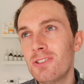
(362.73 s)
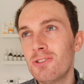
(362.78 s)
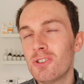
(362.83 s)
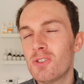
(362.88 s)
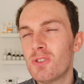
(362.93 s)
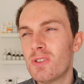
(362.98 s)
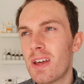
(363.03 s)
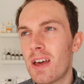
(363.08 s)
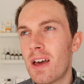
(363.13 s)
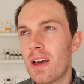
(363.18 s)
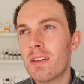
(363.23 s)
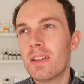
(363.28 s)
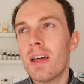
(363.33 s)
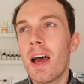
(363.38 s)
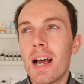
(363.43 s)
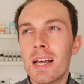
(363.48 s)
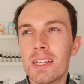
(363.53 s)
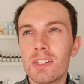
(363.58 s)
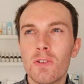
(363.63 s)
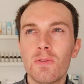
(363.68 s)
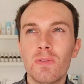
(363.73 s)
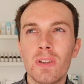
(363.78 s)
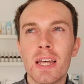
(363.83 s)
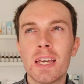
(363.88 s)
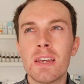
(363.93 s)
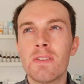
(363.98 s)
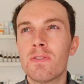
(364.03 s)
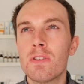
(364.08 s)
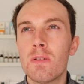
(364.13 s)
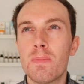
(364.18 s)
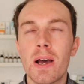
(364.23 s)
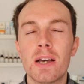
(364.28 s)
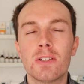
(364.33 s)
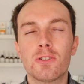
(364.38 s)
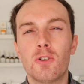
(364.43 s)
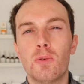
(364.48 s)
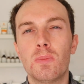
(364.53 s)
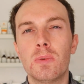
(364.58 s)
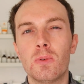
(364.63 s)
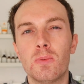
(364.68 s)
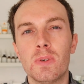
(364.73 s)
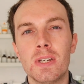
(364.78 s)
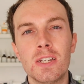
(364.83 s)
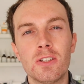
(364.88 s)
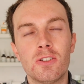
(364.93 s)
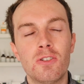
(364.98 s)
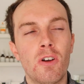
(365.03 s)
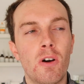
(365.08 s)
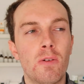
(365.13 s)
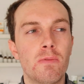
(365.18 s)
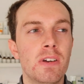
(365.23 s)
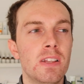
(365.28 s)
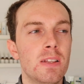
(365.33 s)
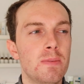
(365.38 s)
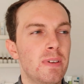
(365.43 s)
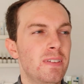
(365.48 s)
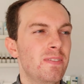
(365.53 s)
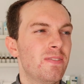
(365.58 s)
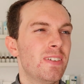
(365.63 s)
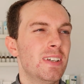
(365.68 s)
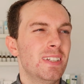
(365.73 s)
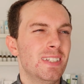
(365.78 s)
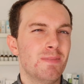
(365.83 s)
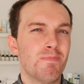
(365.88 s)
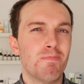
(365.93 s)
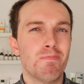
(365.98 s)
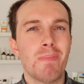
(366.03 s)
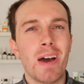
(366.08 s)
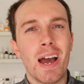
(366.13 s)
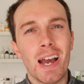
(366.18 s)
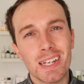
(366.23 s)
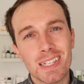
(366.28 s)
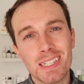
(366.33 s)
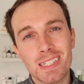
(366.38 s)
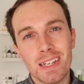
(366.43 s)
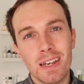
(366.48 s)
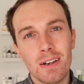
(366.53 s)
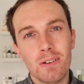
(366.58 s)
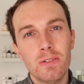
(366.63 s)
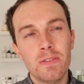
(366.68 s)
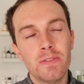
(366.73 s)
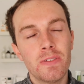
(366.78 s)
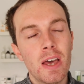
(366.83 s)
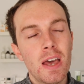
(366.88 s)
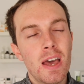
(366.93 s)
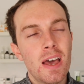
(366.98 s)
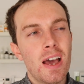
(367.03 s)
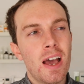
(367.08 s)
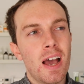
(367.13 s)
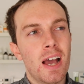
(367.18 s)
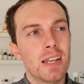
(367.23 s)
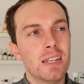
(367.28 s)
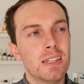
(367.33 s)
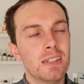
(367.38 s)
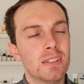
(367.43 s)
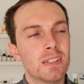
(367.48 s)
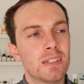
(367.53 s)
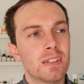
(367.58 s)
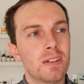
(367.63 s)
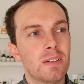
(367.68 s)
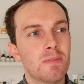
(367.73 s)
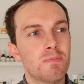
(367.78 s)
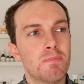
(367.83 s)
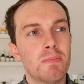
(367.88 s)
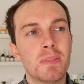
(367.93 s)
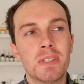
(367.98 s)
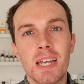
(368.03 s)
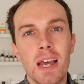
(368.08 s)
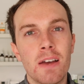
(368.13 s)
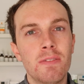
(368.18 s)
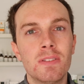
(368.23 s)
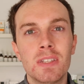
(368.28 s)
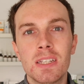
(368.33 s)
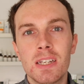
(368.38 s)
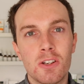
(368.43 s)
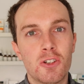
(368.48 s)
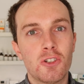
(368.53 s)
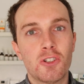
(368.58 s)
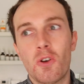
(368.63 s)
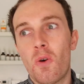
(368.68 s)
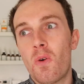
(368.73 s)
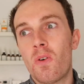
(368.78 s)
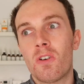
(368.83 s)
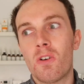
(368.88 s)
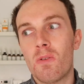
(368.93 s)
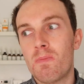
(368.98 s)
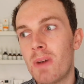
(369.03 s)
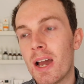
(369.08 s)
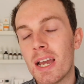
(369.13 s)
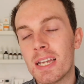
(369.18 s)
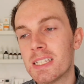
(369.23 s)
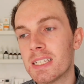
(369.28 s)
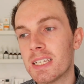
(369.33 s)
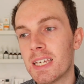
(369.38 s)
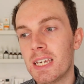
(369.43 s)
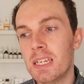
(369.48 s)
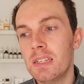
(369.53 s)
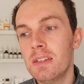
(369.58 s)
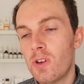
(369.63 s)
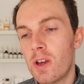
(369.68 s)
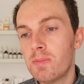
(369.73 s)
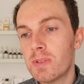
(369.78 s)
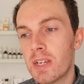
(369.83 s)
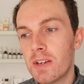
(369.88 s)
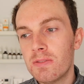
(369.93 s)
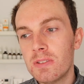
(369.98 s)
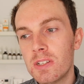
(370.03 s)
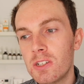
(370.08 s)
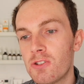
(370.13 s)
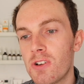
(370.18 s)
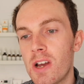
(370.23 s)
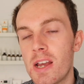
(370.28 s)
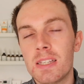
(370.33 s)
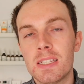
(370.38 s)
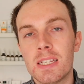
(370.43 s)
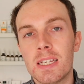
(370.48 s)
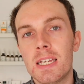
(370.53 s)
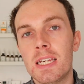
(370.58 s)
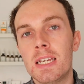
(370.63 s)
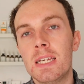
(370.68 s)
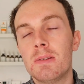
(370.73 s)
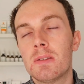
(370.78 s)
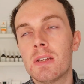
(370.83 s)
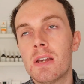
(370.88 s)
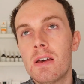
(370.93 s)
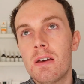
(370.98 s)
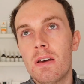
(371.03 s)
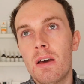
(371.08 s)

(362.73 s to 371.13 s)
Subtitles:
of just, as of late, for the past couple of weeks, not really been feeling myself, and definitely showing on my skin. So I'm definitely trying to eat